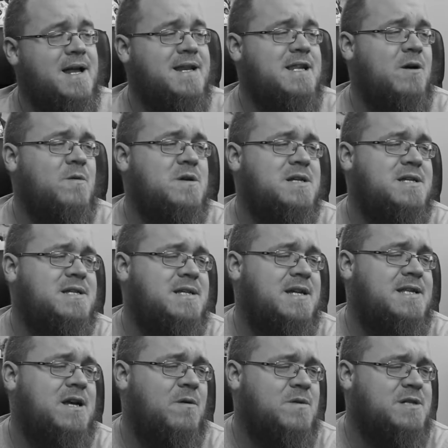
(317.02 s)
There
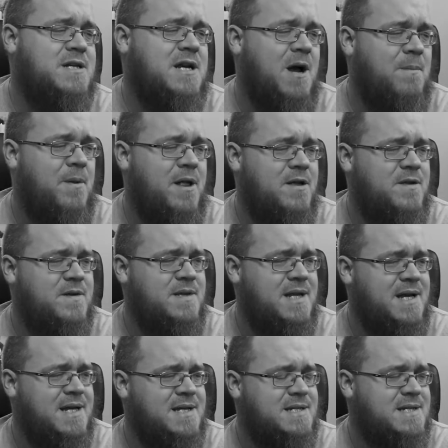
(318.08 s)
was a couple other
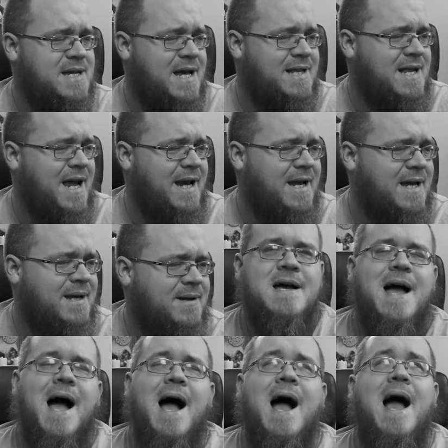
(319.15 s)
things that, like,
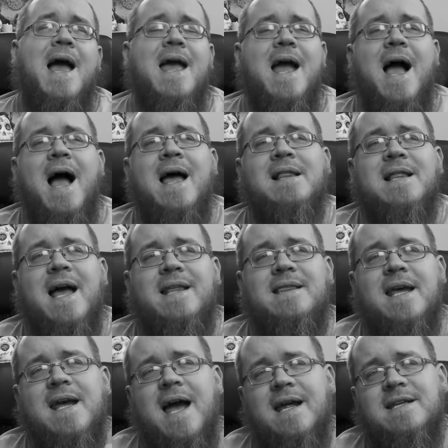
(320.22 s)
I like
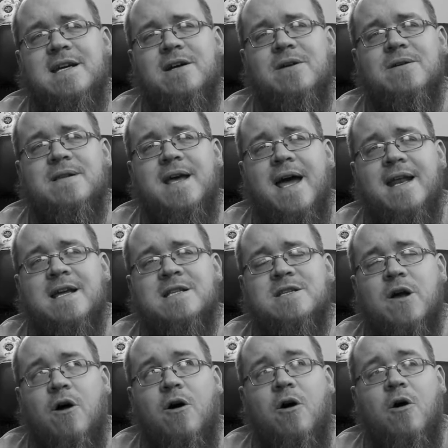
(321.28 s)
the idea that it's
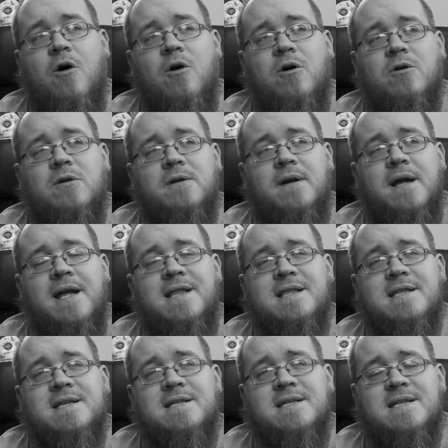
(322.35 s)
all
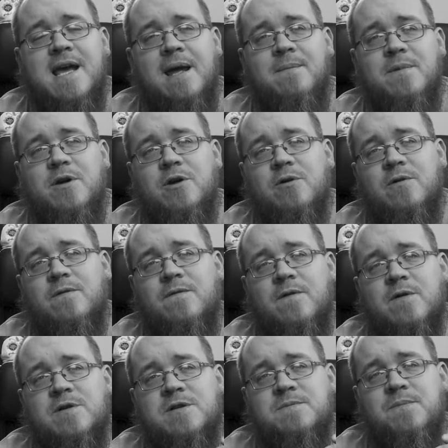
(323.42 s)
in the same
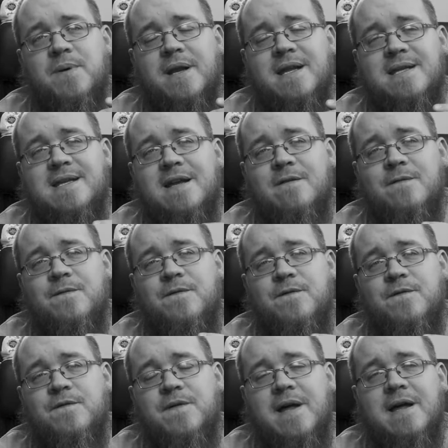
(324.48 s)
universe, but it didn't
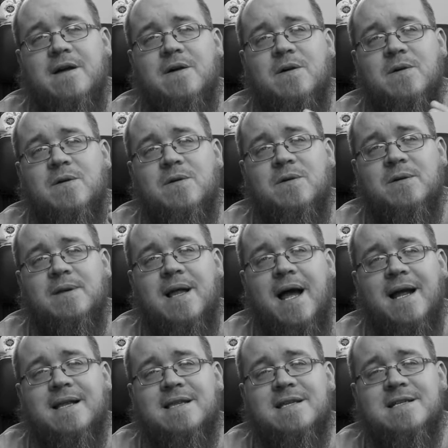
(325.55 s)
feel
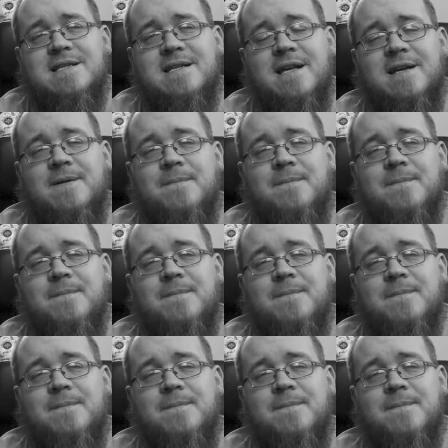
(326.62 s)
like this.